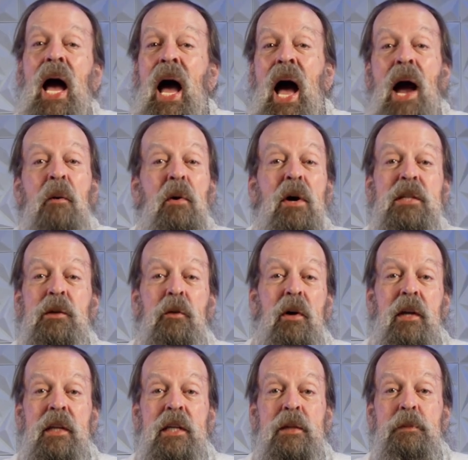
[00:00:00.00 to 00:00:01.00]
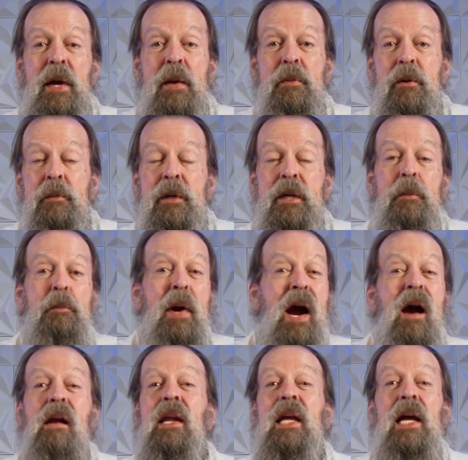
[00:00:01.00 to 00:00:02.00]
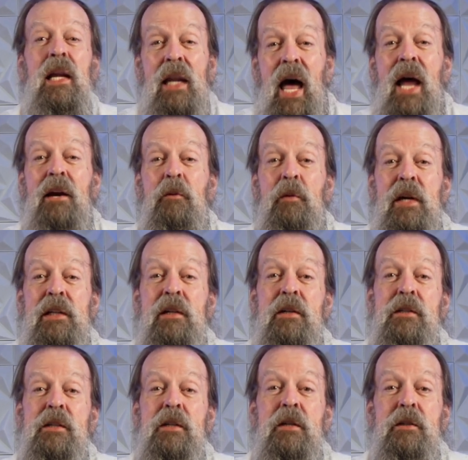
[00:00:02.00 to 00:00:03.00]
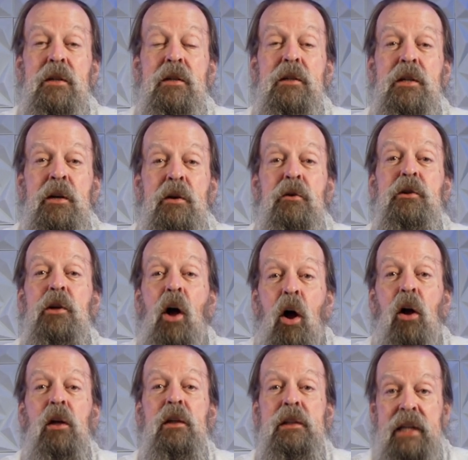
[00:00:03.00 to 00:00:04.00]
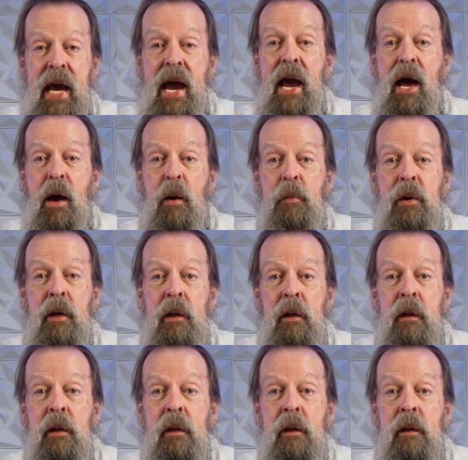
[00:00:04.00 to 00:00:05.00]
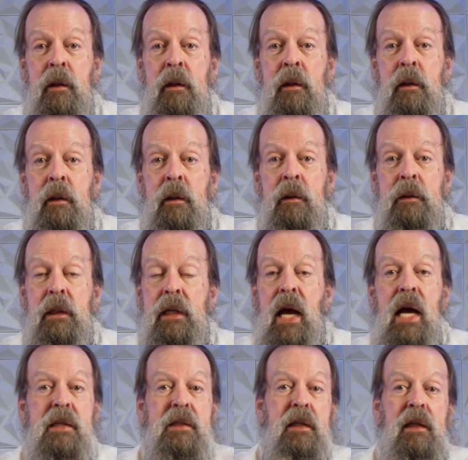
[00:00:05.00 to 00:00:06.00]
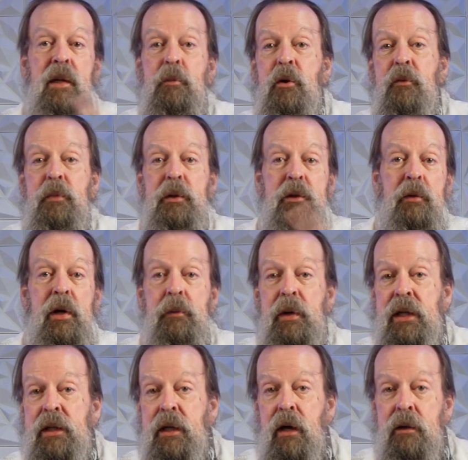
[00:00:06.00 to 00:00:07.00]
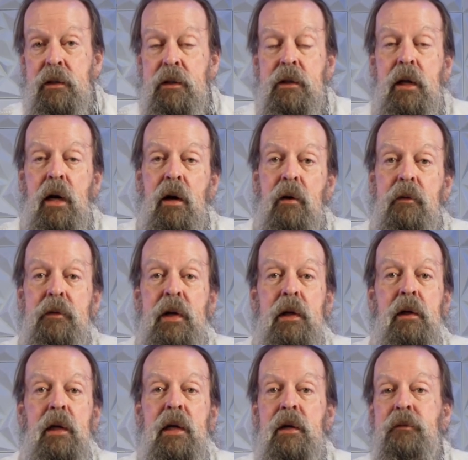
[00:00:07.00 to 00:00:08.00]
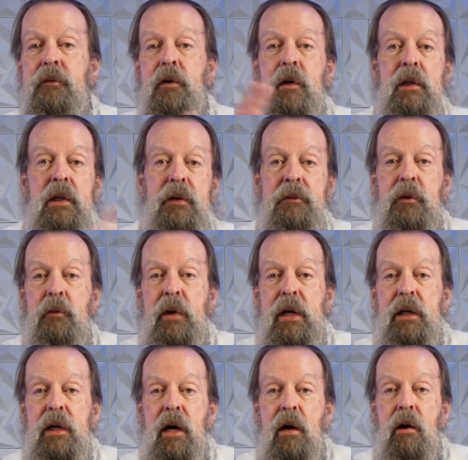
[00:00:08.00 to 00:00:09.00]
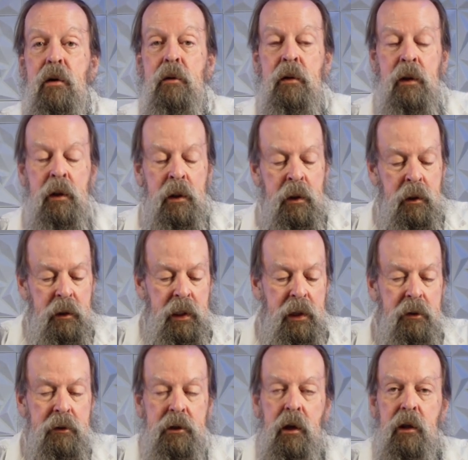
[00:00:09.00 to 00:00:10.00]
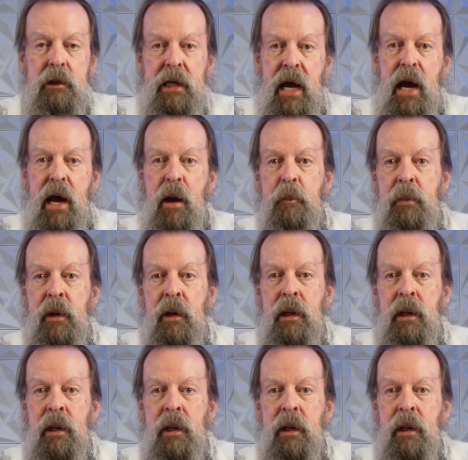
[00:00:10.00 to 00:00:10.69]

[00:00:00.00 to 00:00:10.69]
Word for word: I wasn't one of these people, but apparently a lot of Windows users use Alt-Tab to constantly move between windows. So if they're looking for a different window, they use Alt-Tab.